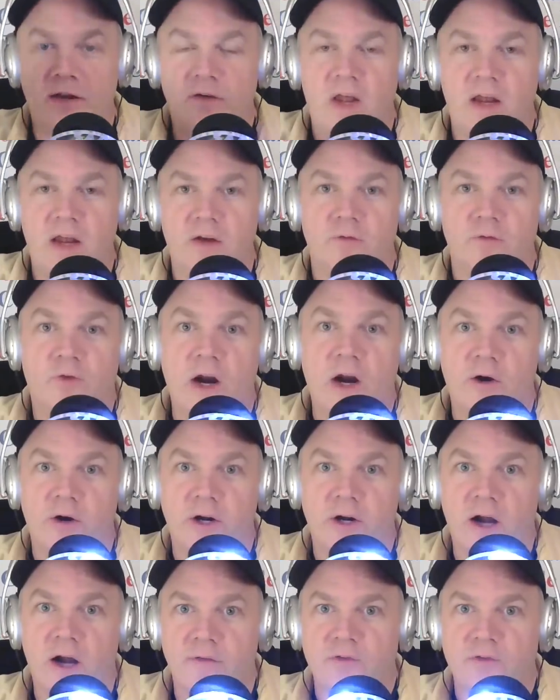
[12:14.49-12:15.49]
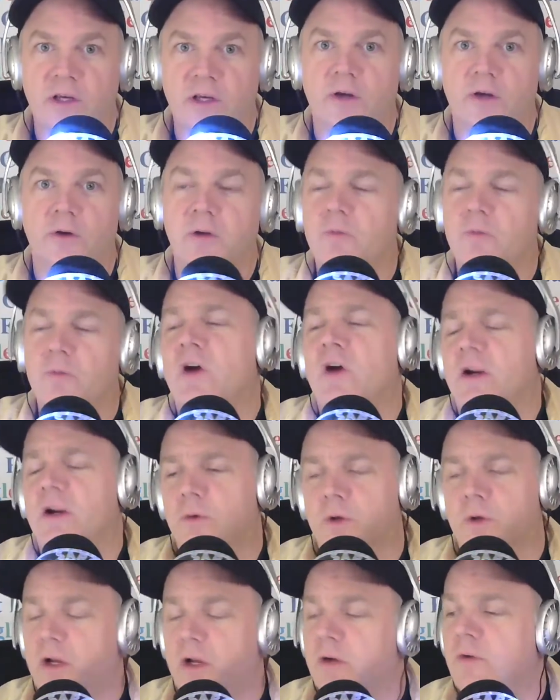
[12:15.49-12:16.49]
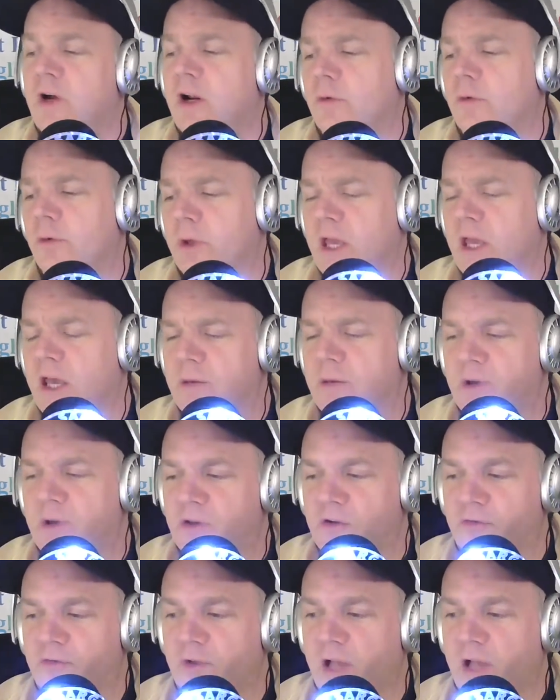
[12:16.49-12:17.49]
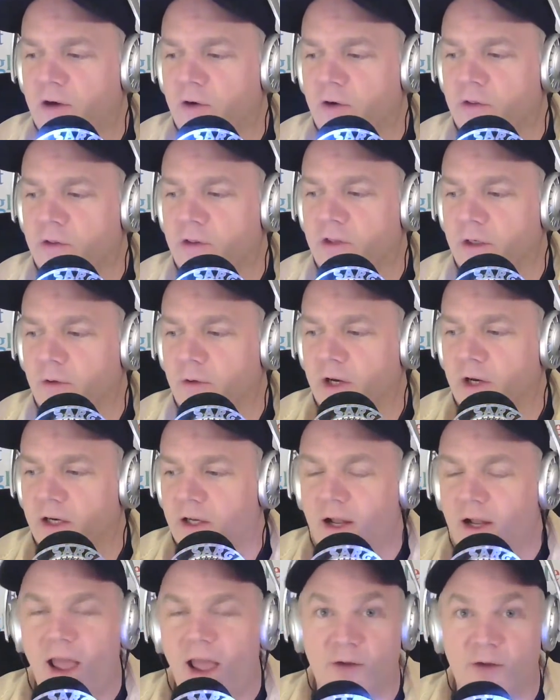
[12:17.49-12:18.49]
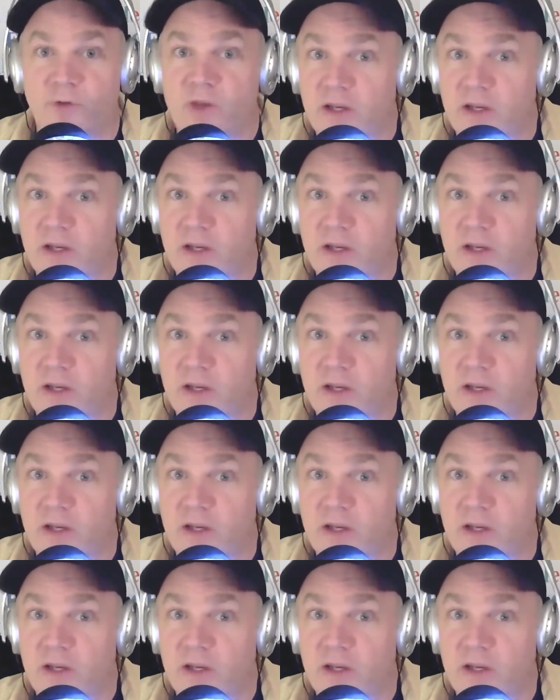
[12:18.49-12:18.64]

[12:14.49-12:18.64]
And and firing off. It's like, okay, find out what, find out what we can about this flat Earth thing, right? Mm-hmm. And if mm-hmm.